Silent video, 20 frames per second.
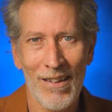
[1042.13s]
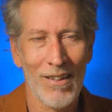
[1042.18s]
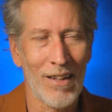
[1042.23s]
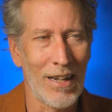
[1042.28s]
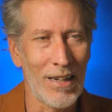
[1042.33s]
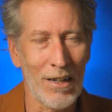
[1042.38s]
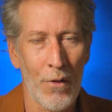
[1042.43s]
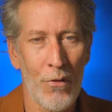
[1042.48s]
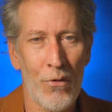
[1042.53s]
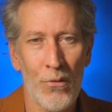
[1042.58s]

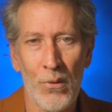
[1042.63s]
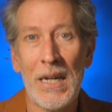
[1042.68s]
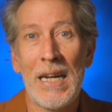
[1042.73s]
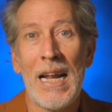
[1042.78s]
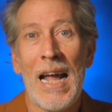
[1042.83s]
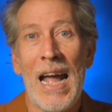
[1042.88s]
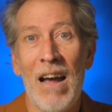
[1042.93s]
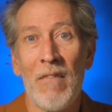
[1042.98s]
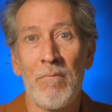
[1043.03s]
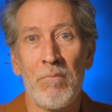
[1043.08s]
like a
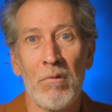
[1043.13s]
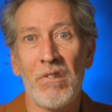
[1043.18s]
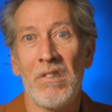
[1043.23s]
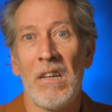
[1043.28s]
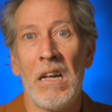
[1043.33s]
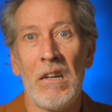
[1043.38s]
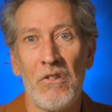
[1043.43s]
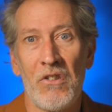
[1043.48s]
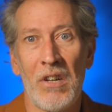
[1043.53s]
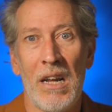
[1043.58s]

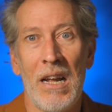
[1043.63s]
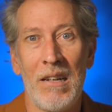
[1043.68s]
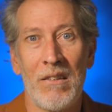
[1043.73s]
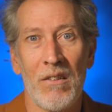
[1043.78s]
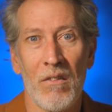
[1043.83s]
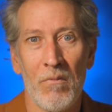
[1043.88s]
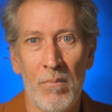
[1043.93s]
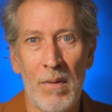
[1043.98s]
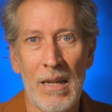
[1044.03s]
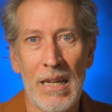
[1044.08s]
3.5%
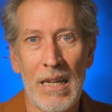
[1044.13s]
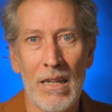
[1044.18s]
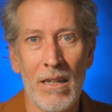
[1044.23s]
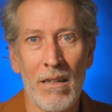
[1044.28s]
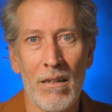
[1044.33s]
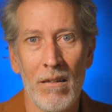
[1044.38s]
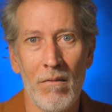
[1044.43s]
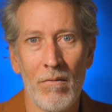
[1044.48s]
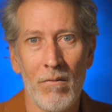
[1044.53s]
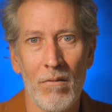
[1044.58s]
chance of
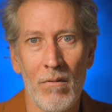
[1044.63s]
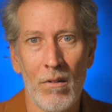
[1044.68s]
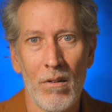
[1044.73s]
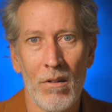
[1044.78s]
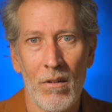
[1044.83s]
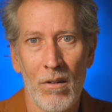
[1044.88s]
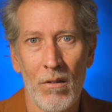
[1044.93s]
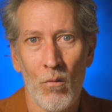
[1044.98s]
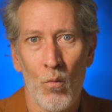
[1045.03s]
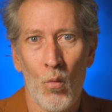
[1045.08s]
being